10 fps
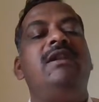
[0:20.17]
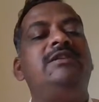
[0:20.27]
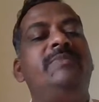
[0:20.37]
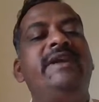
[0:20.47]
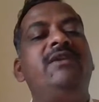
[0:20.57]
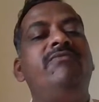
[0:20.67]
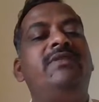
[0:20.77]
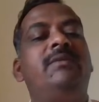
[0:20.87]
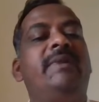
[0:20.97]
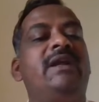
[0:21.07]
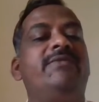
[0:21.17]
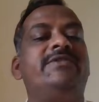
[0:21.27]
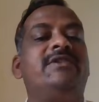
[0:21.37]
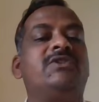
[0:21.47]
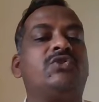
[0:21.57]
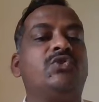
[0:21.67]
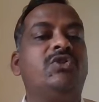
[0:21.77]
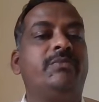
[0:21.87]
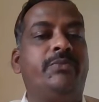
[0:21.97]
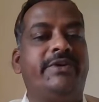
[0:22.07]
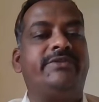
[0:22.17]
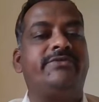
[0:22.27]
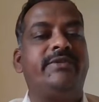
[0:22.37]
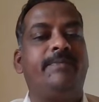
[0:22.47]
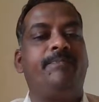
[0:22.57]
Let's begin with the metaphysical school of poetry.